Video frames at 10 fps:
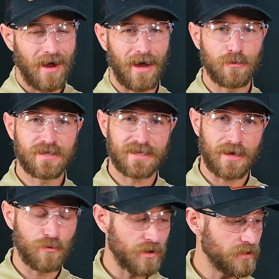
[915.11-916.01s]
I would
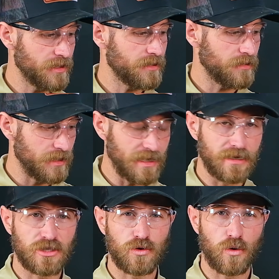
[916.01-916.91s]
say really you need
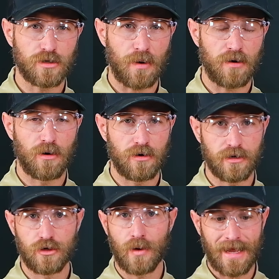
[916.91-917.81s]
a 2 horsepower motor
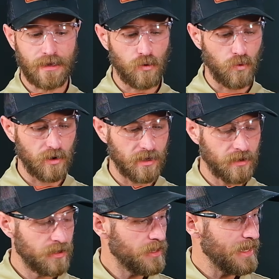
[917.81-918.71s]
to do any coring,
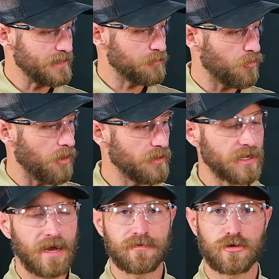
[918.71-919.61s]
and you're probably
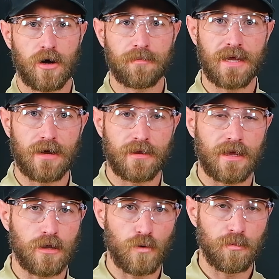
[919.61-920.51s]
going to have to drop down to
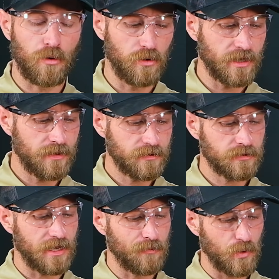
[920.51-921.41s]
that lower pulley
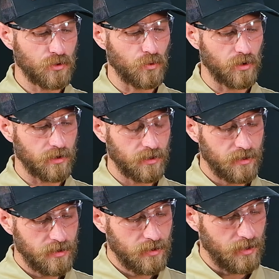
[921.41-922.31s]
so you have more torque.
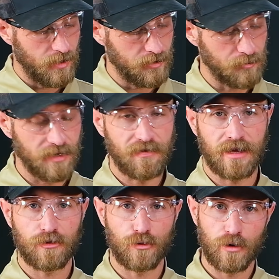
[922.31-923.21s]
But if you
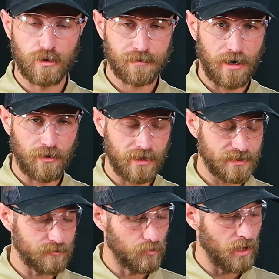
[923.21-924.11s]
had 3 horsepower,
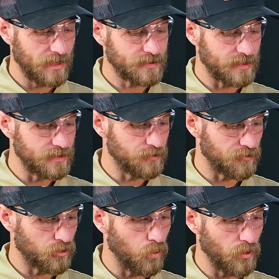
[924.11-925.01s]
that's ideal
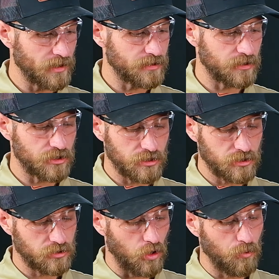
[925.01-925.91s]
for coring because there's just
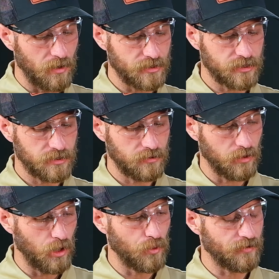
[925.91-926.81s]
so much
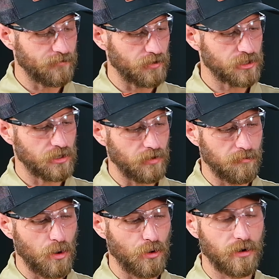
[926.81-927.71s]
load and friction on
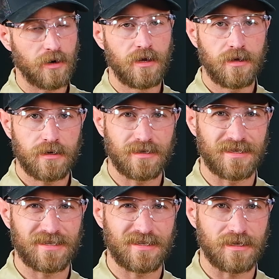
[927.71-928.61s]
the motor because
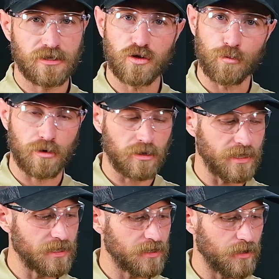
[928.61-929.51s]
this isn't a super
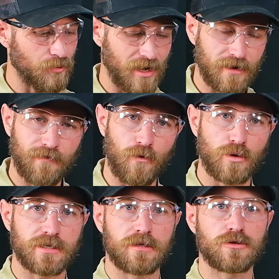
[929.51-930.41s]
clean cut. We're kind of
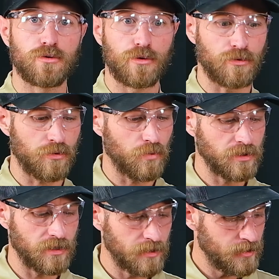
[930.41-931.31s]
forcing the tool through the wood.